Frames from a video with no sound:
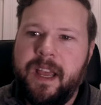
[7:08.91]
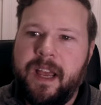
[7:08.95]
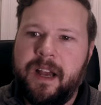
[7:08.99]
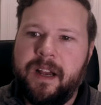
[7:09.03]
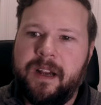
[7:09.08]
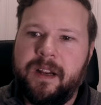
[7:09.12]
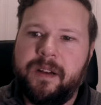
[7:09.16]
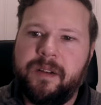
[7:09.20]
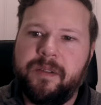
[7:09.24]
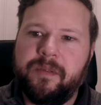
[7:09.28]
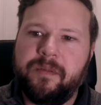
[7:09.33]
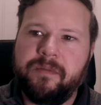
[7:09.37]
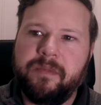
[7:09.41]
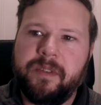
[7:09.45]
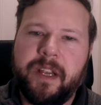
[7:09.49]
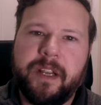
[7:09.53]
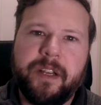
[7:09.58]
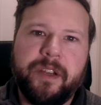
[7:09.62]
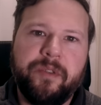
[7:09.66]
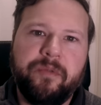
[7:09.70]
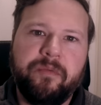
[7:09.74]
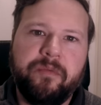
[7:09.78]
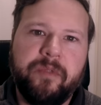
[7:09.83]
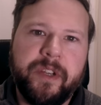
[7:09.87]
um,
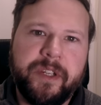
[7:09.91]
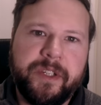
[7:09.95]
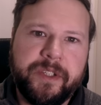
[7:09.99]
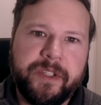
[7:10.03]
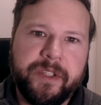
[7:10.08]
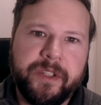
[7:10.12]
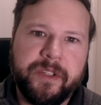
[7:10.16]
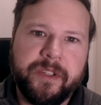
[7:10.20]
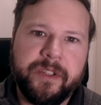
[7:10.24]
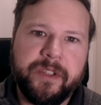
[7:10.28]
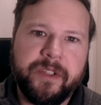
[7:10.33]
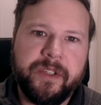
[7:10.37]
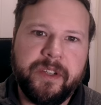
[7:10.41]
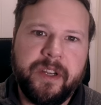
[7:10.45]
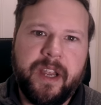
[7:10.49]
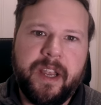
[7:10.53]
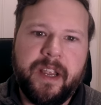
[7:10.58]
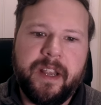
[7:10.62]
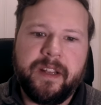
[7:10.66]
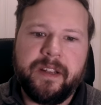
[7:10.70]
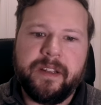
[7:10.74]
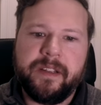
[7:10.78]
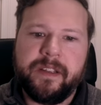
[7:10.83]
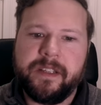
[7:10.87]
getting richer
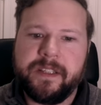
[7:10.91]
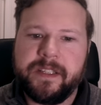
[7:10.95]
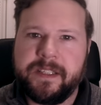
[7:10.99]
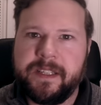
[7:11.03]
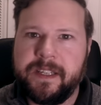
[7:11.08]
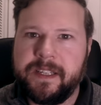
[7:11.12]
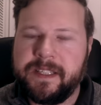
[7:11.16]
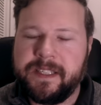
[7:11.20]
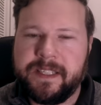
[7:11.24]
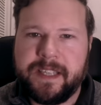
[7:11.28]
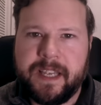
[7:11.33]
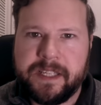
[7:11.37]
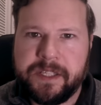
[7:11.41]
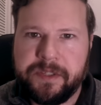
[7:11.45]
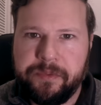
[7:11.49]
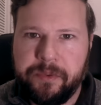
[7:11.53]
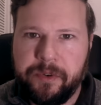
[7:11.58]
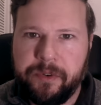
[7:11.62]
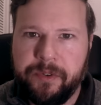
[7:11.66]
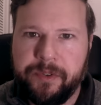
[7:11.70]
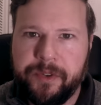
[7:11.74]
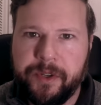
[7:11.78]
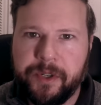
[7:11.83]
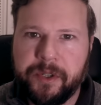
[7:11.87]
and
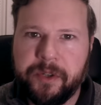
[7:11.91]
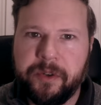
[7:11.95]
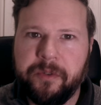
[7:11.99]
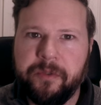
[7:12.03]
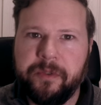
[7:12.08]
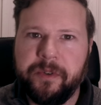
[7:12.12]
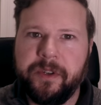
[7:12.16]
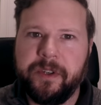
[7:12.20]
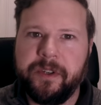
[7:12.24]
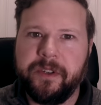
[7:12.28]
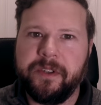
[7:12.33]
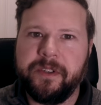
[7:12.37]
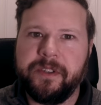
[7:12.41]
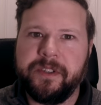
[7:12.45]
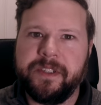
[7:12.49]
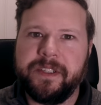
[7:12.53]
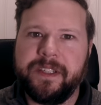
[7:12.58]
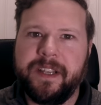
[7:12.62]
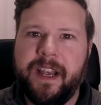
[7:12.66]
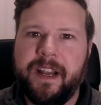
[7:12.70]
successful in their careers